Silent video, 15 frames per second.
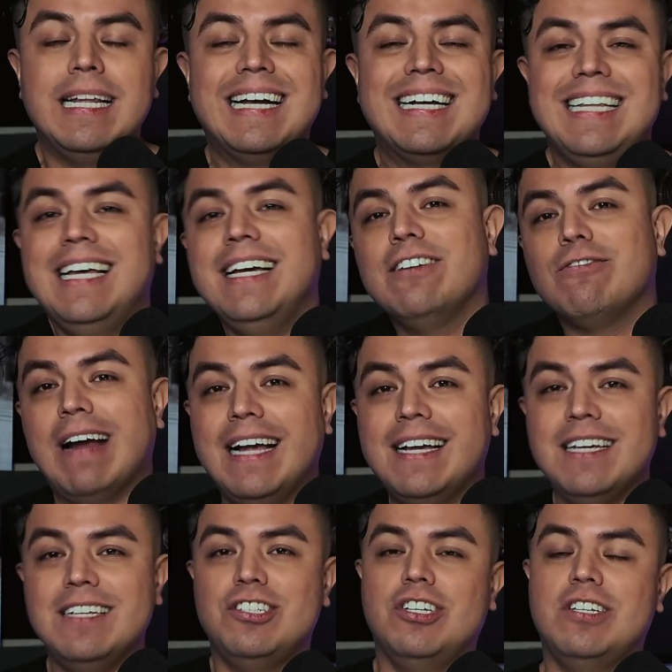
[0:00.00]
the client
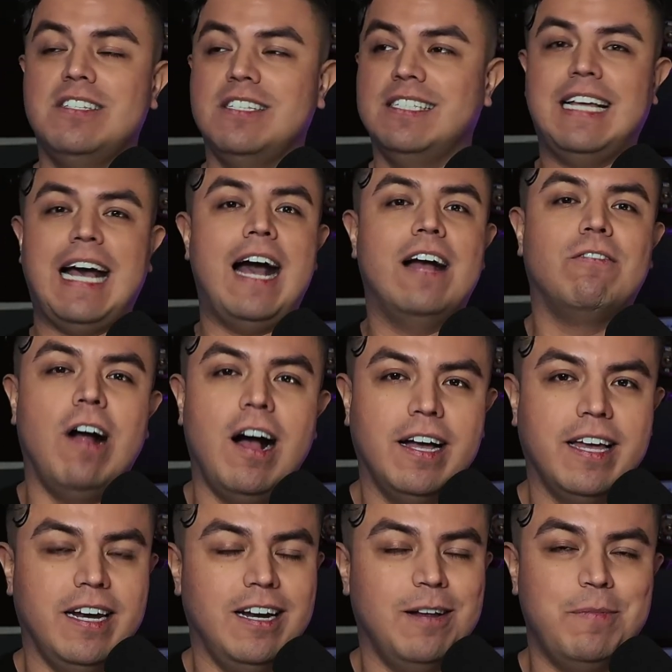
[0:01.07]
rankings just
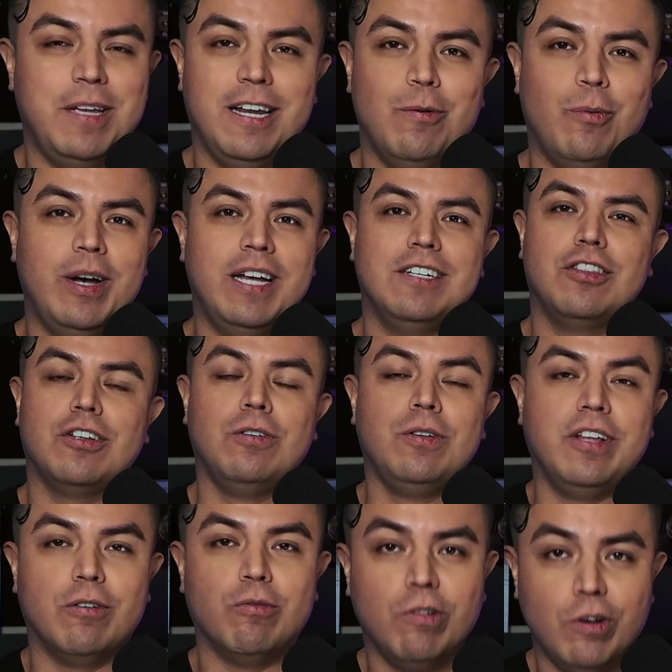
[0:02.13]
skyrocketed. I mean, it went
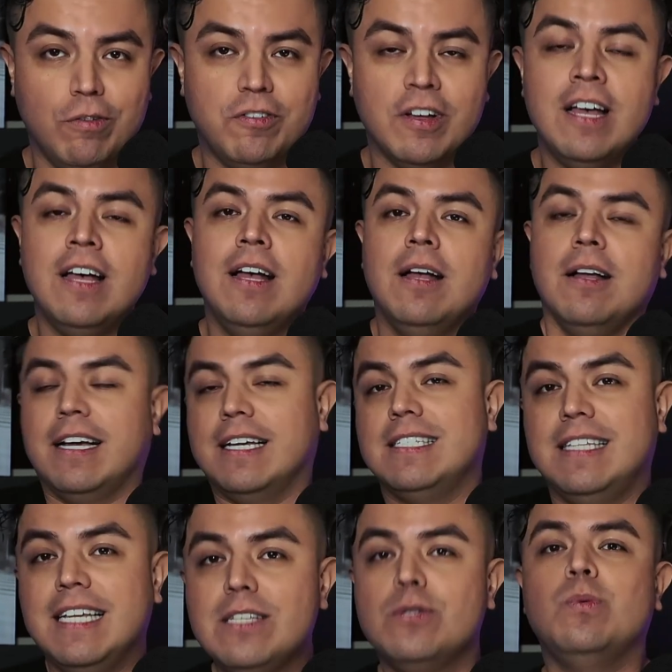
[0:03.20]
through the roof
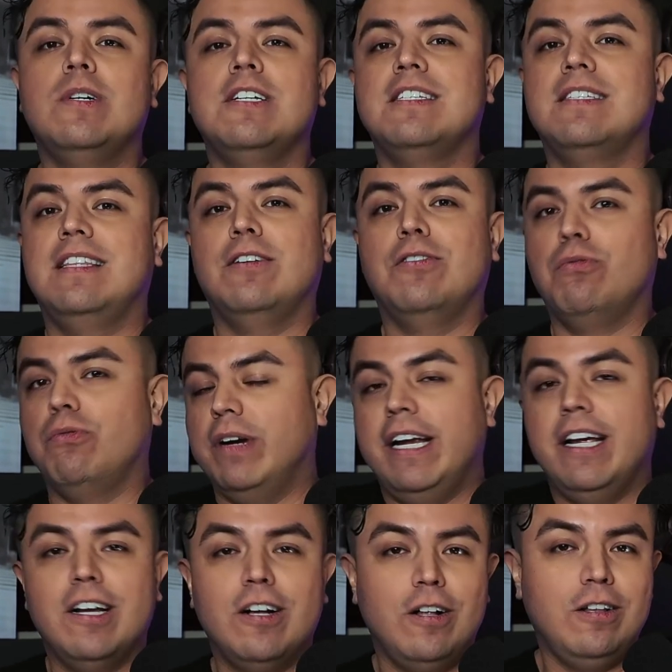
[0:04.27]
because this was the
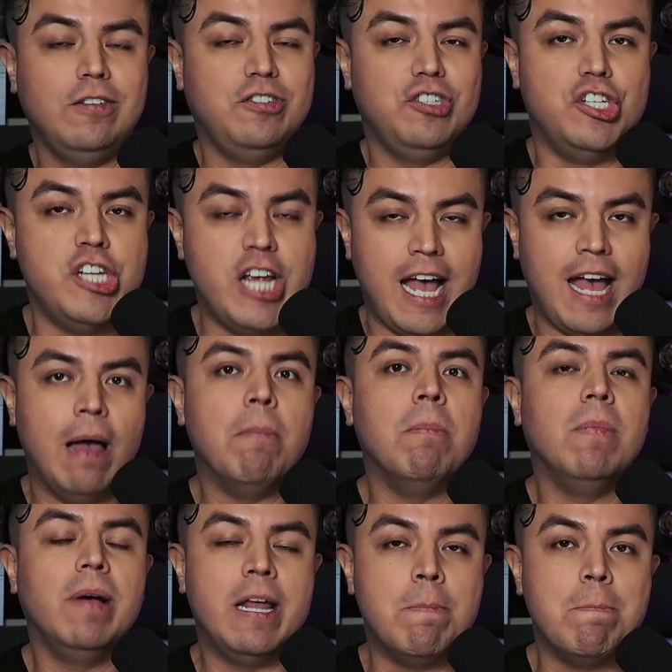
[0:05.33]
real
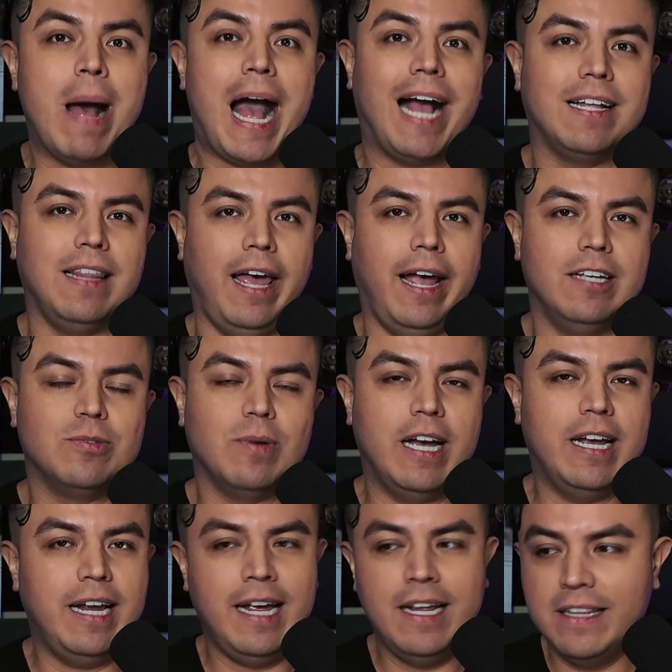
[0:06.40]
gem in backlinks,
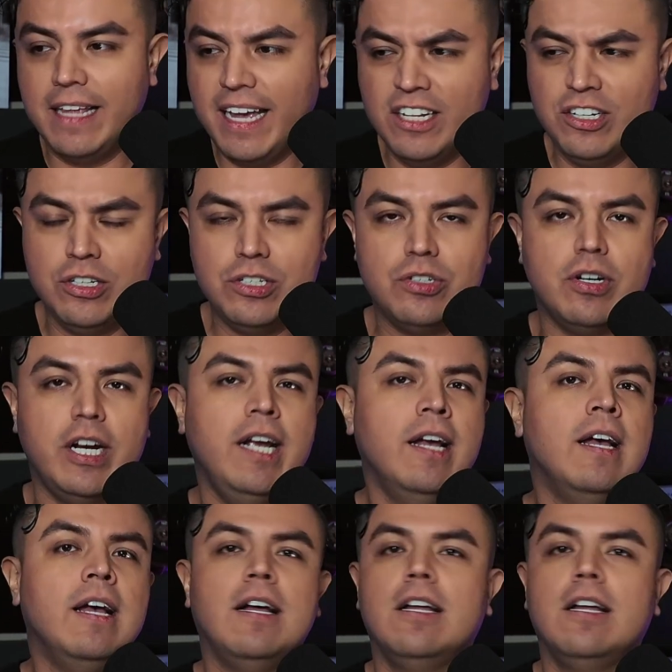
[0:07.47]
right? In the industry,